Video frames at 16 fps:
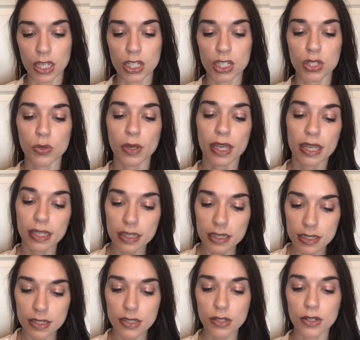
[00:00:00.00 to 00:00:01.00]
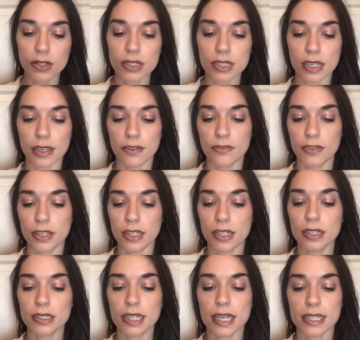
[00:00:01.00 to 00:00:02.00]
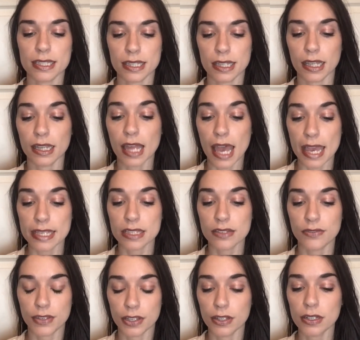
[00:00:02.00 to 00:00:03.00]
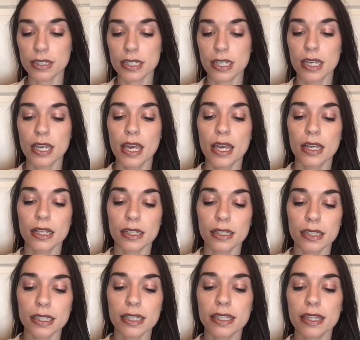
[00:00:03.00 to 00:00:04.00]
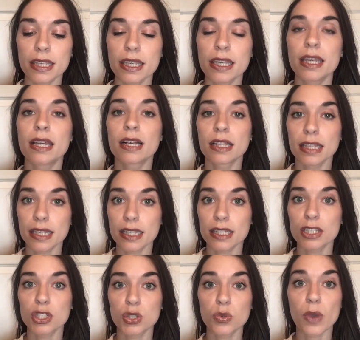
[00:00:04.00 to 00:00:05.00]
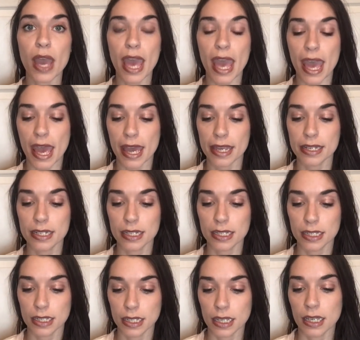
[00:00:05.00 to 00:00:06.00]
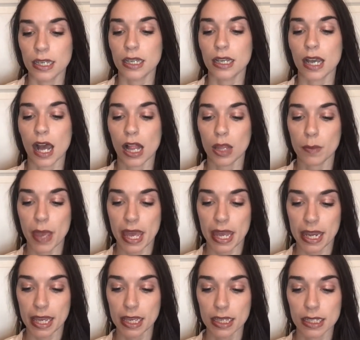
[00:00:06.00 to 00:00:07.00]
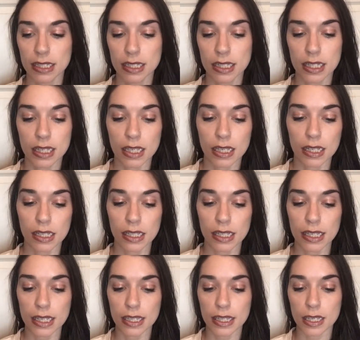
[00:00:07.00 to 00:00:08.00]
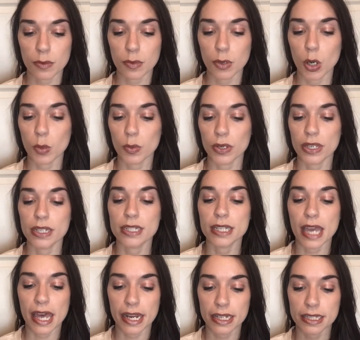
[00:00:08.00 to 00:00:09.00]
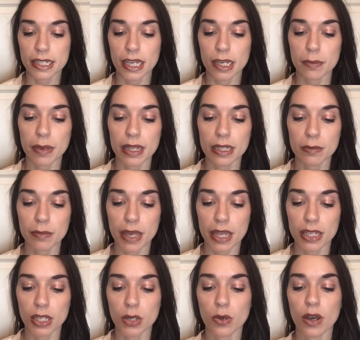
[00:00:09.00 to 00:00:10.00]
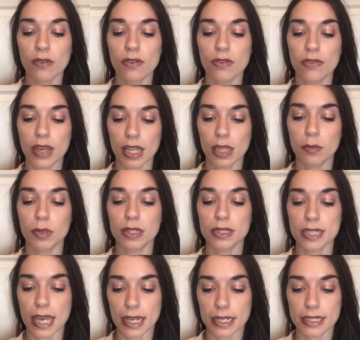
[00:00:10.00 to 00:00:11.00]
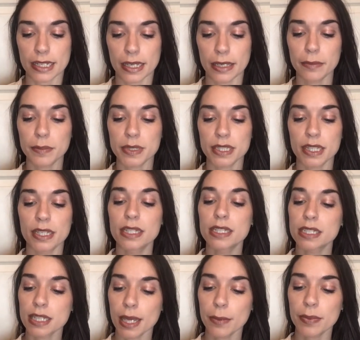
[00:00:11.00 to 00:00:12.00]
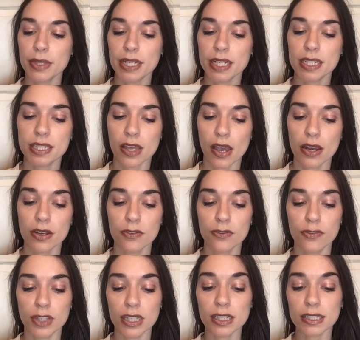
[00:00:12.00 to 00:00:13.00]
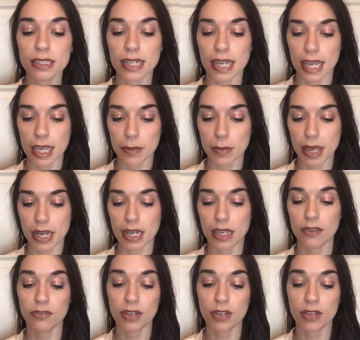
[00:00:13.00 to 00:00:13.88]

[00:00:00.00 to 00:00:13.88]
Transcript: To insert a field as the last field, click the Click to Add column heading, click the appropriate data type on the menu of available data types, type the desired field name, and if